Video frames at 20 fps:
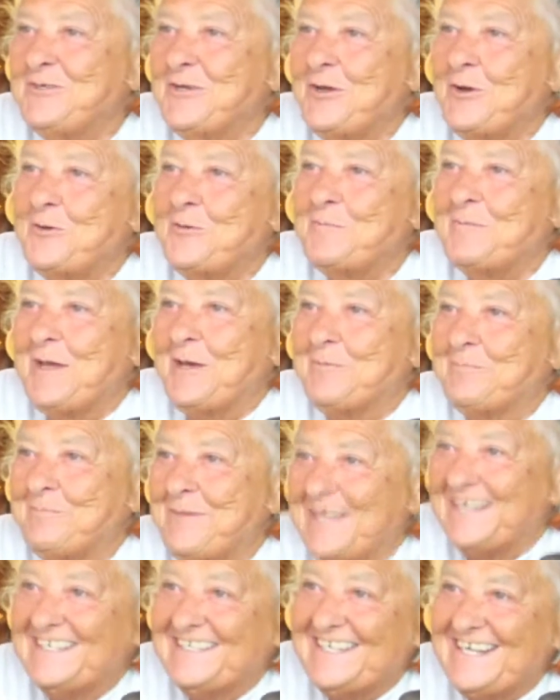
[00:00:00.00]
you know about
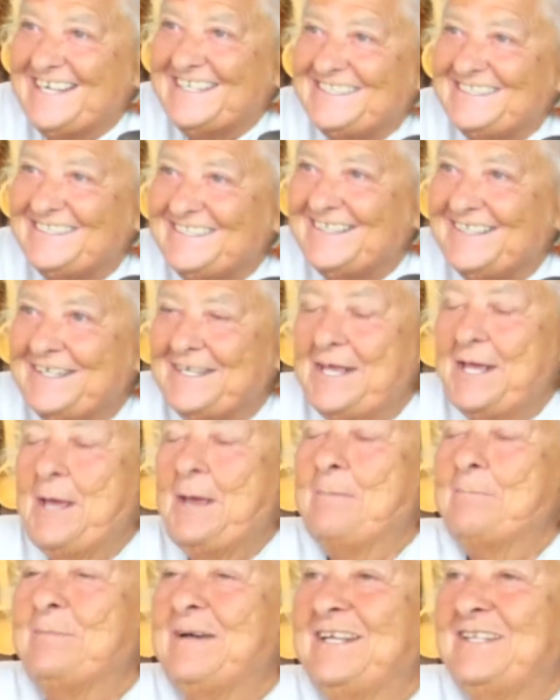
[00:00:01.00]
Mennonites,
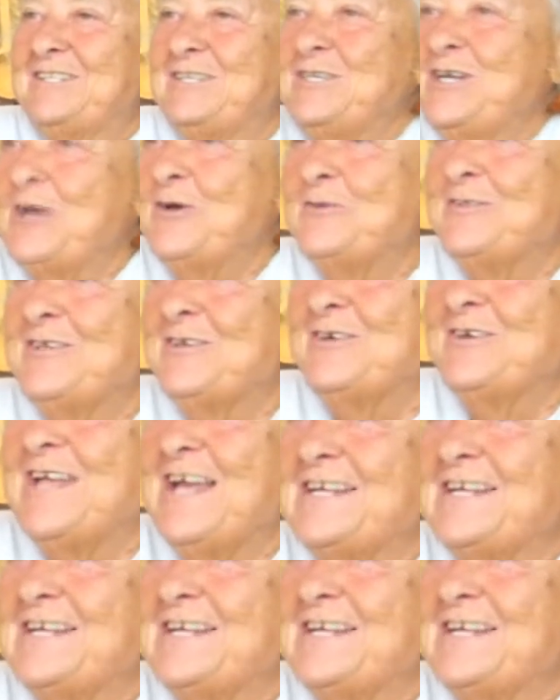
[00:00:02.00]
but you know they're